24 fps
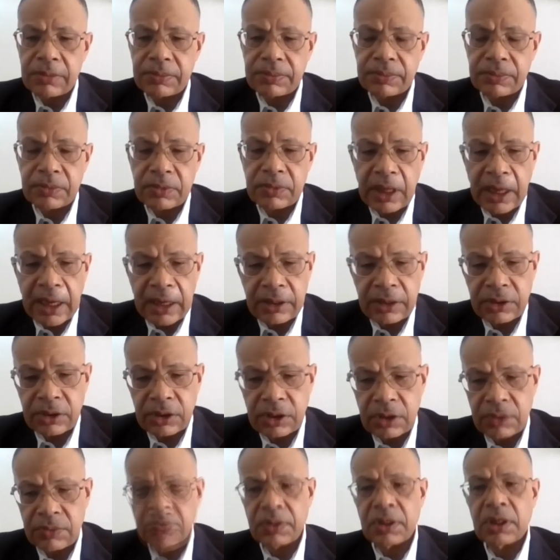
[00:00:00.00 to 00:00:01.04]
That
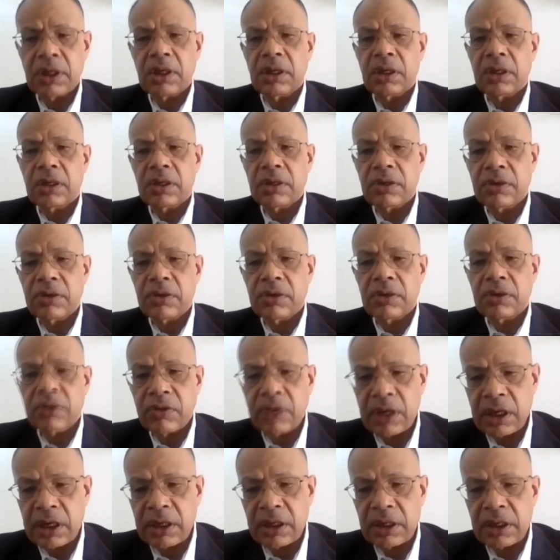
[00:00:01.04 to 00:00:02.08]
should be
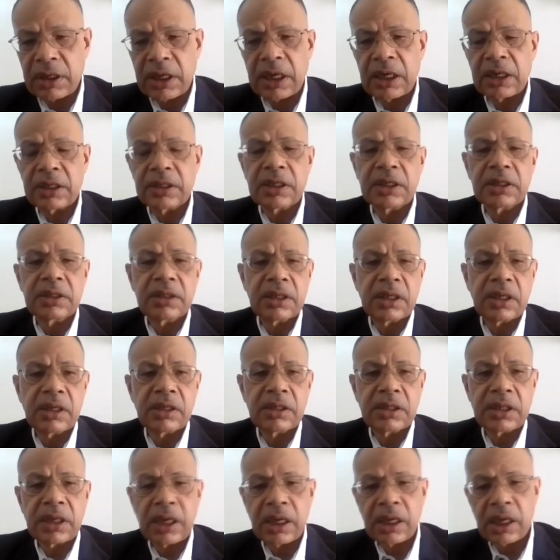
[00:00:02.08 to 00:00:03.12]
really dealt at
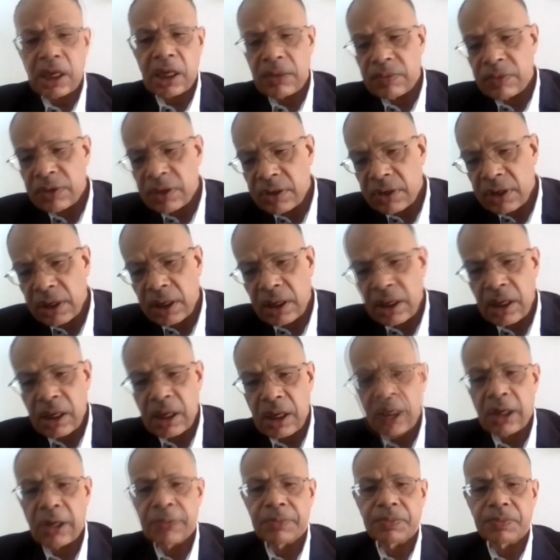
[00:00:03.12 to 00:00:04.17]
things like
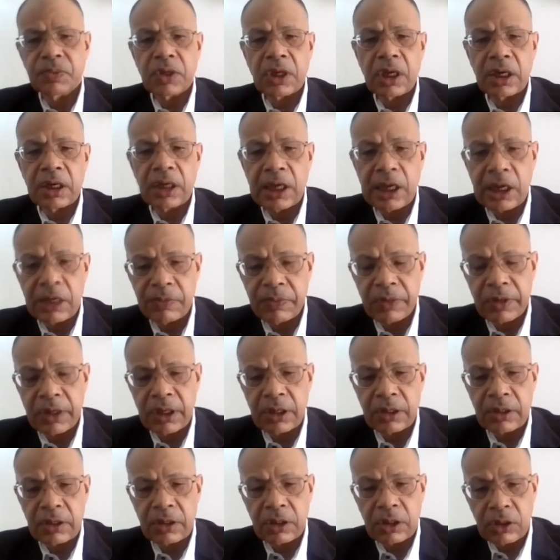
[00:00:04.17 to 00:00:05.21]
MNREGA, at
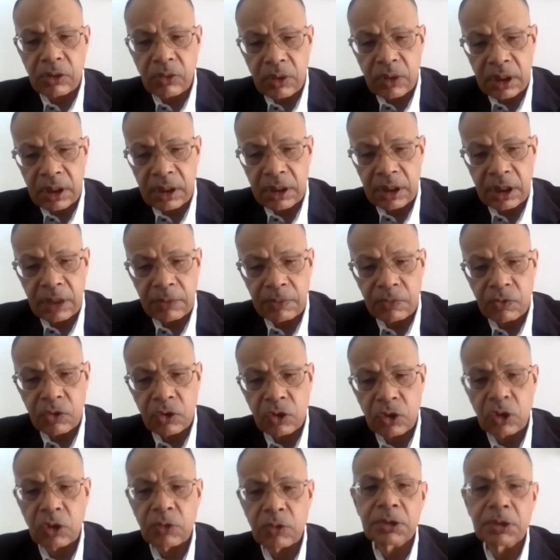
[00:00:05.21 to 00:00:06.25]
helping lower-income
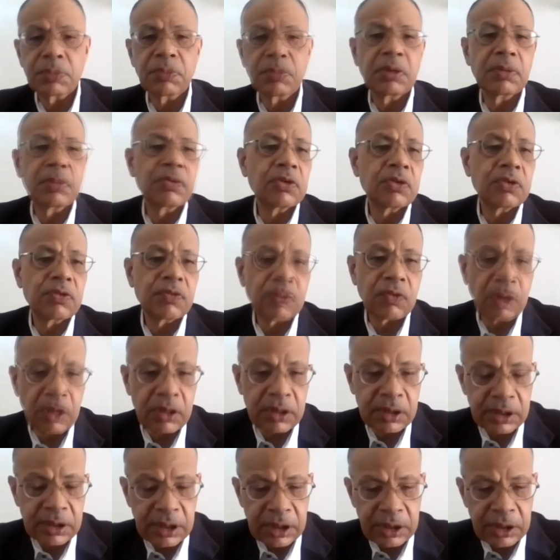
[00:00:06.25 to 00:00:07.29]
groups, people who've lost their